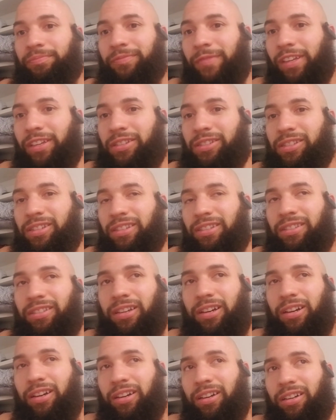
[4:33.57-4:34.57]
and she's,
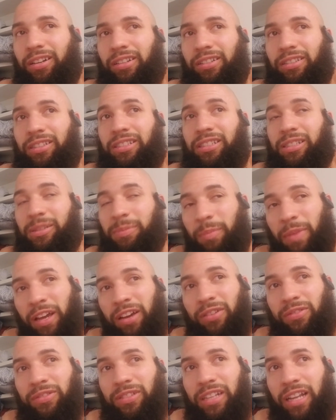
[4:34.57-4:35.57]
she
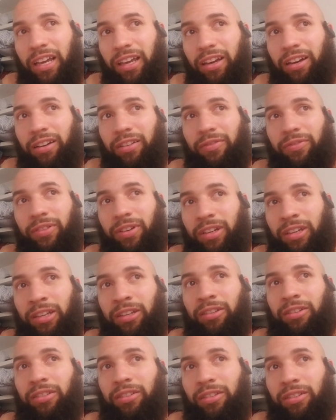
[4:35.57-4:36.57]
smells like a
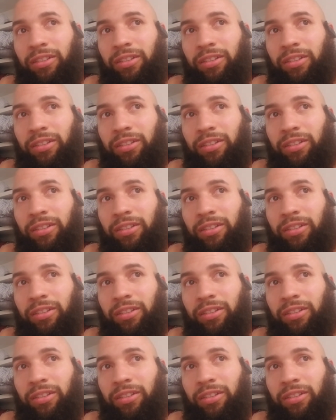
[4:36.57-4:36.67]
fucking,